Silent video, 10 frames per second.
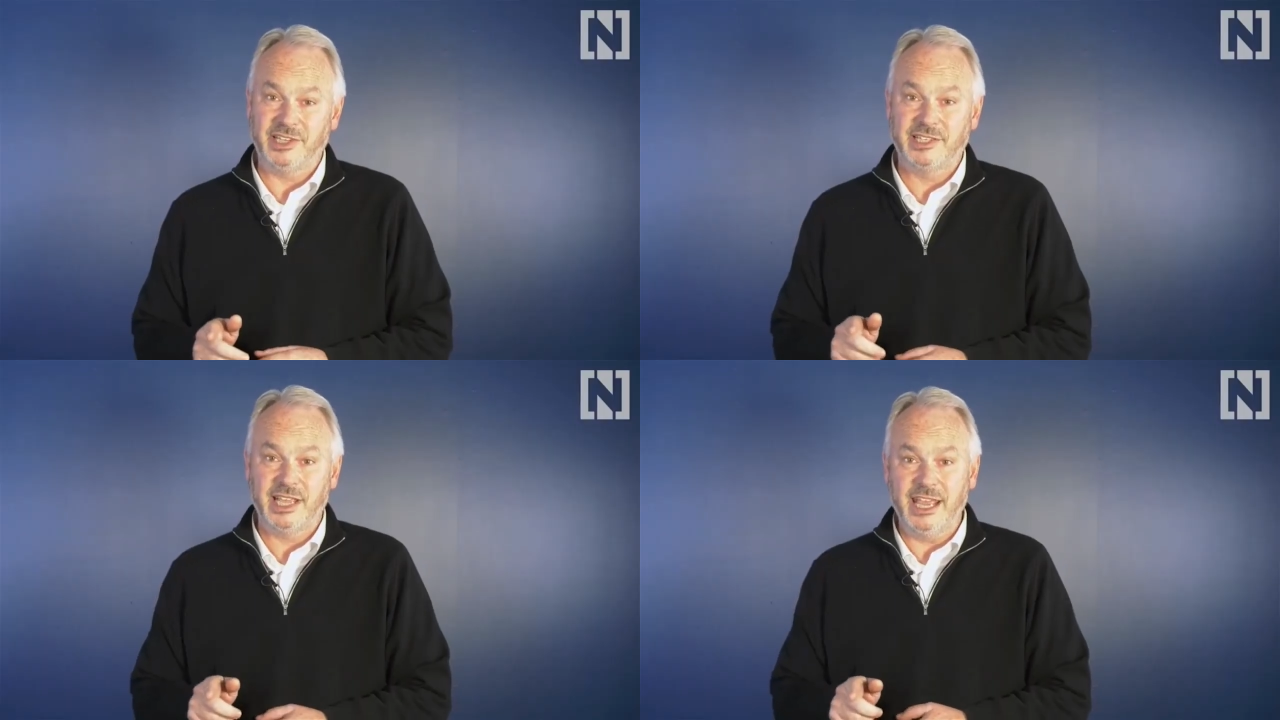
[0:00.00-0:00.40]

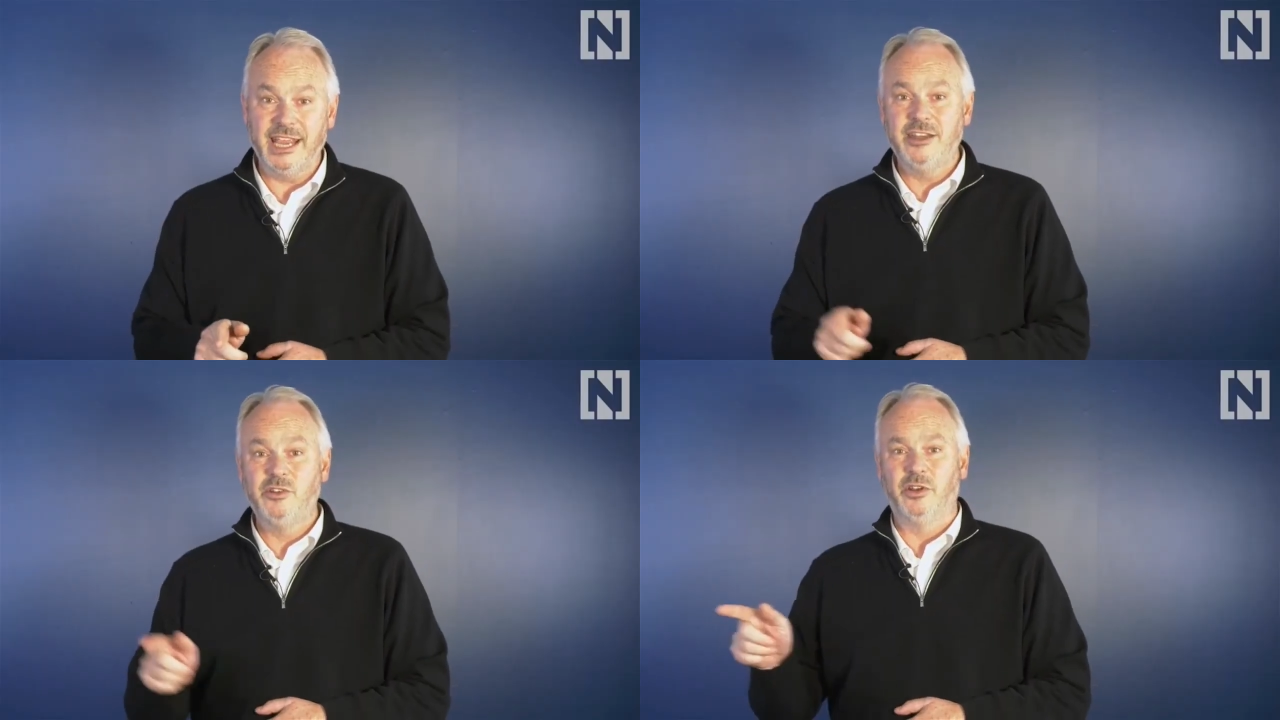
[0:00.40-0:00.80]
is
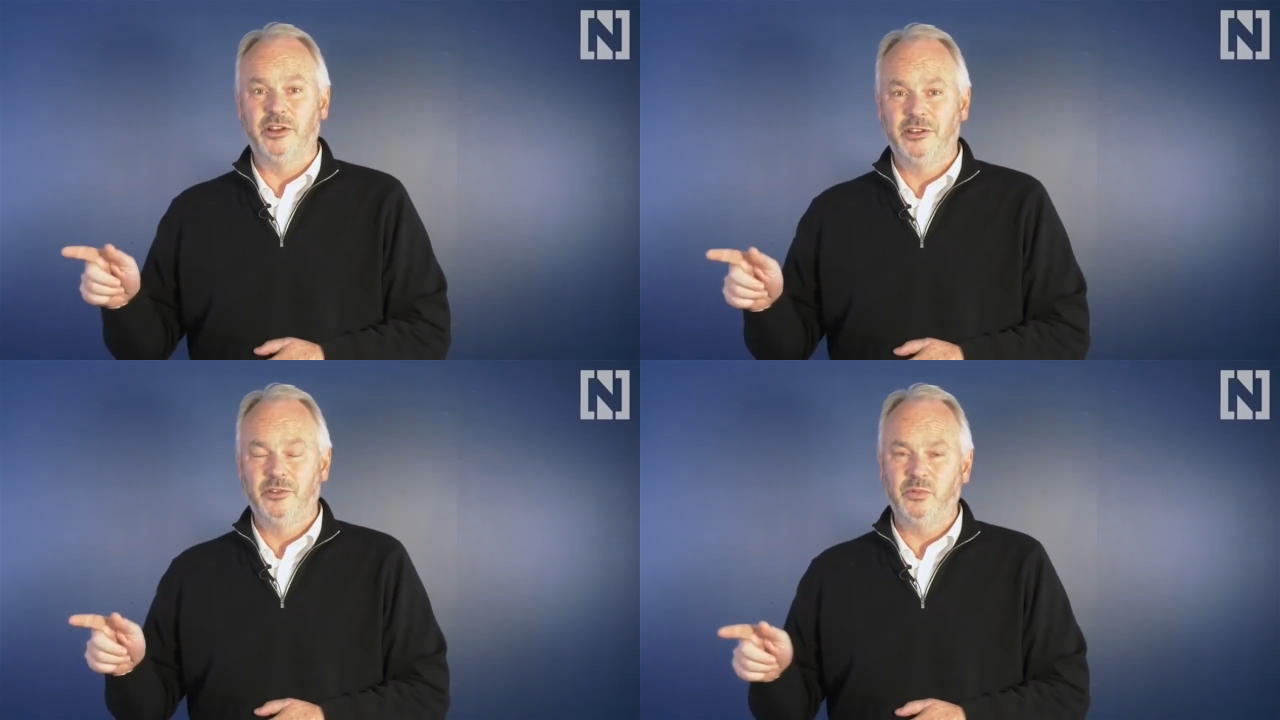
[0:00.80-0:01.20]
in
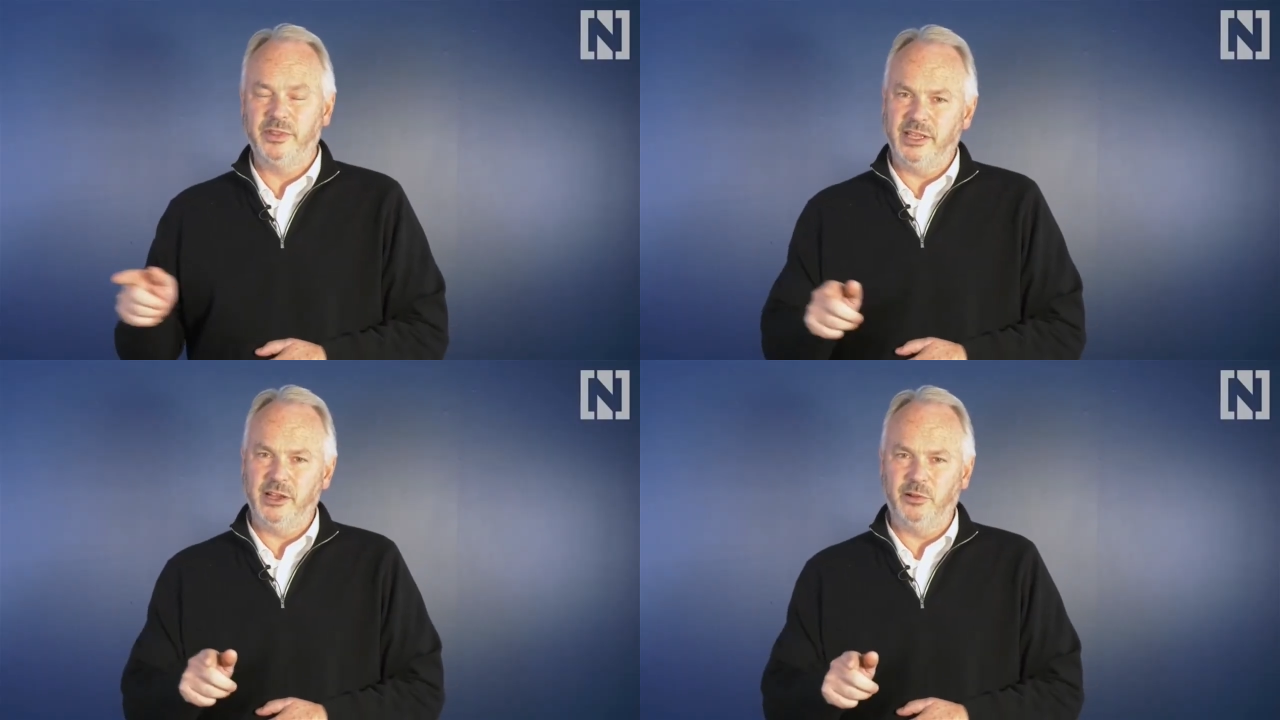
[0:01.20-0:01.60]

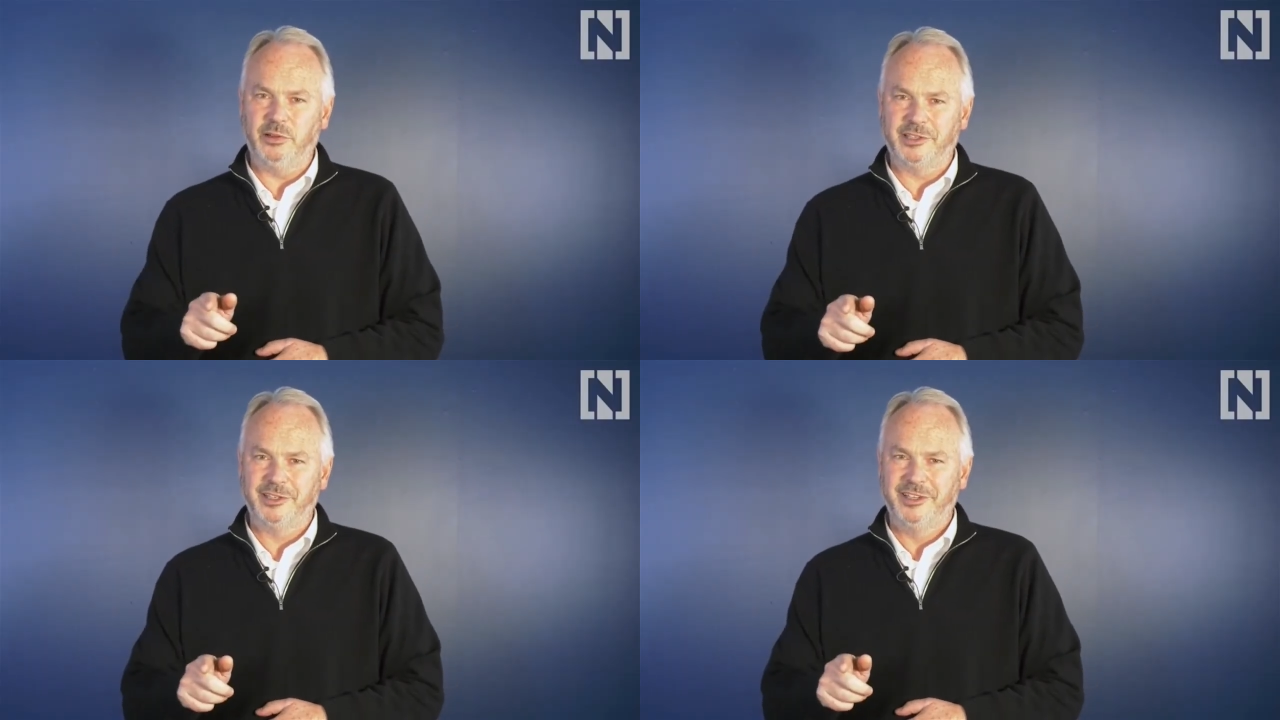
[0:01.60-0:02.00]
with the
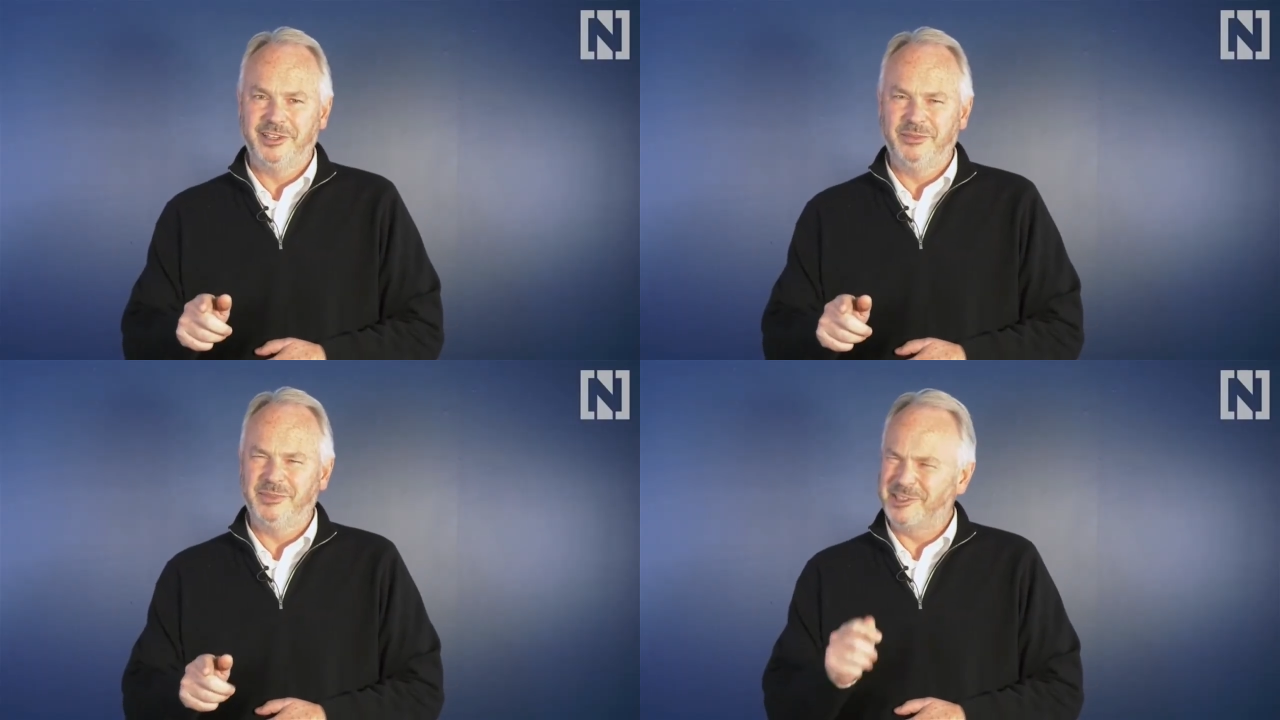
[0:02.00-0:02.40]
old,
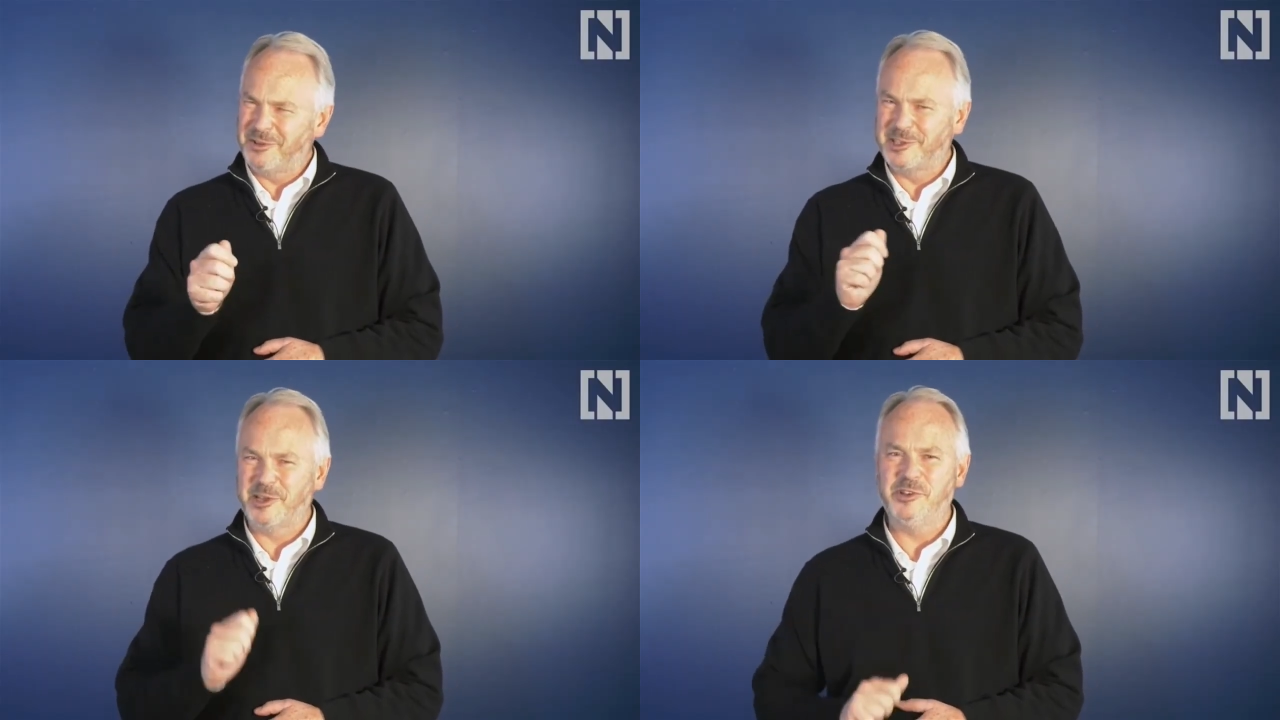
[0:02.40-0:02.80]
but it's
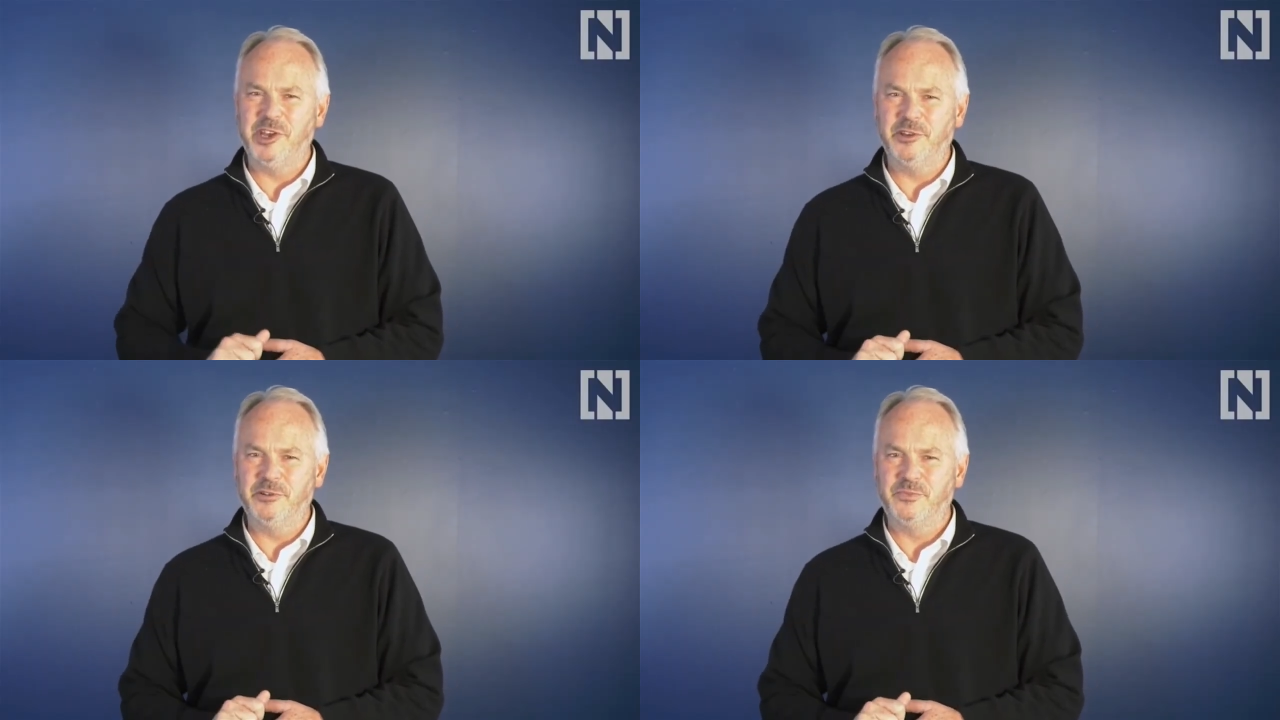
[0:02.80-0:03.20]
also
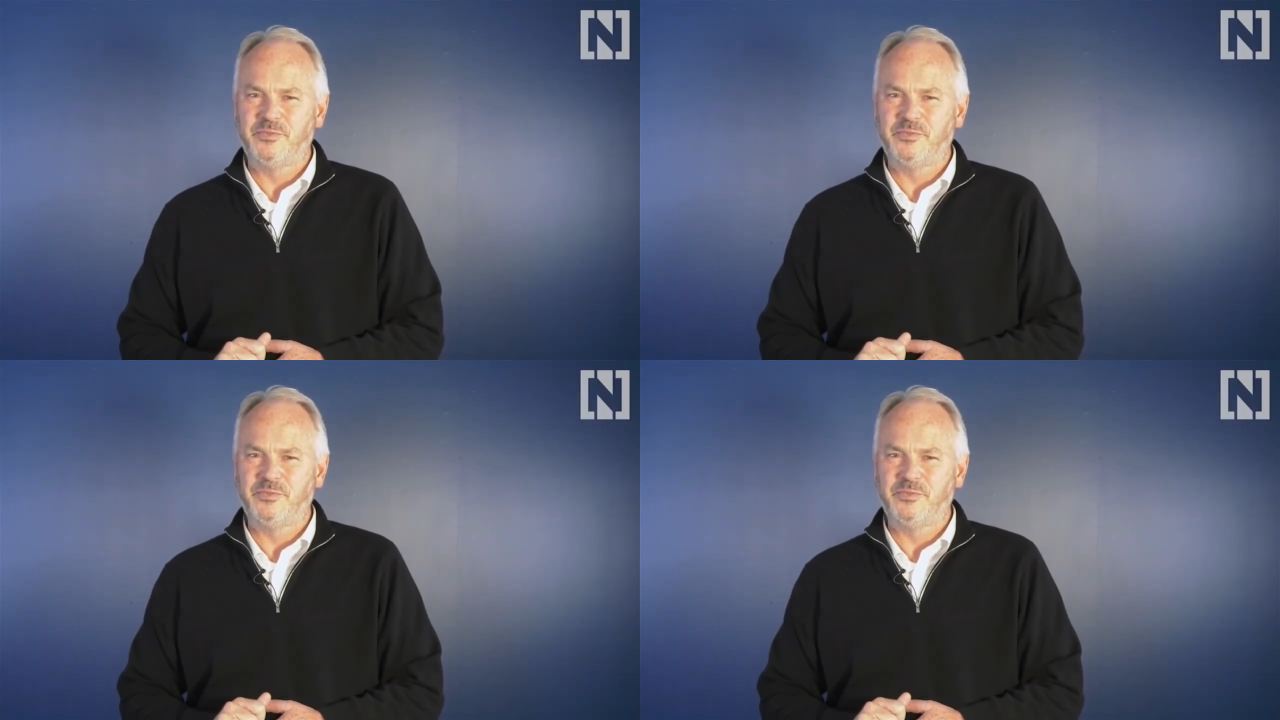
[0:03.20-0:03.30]
new.